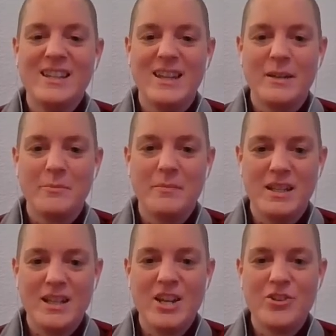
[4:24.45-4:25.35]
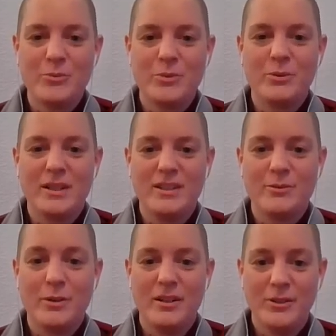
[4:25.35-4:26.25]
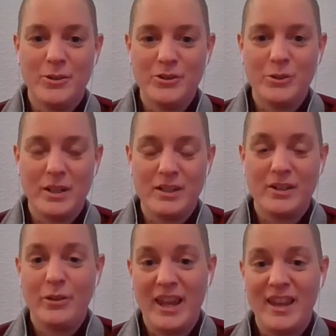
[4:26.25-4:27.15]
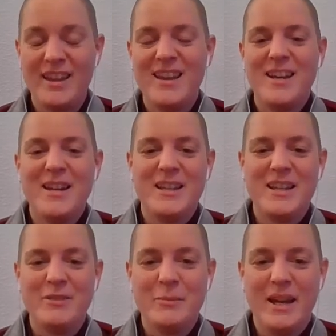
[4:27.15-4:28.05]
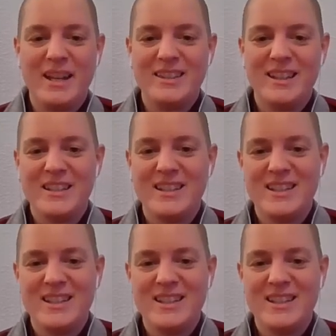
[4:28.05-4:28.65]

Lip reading: that meditation retreats also were a thing even back then.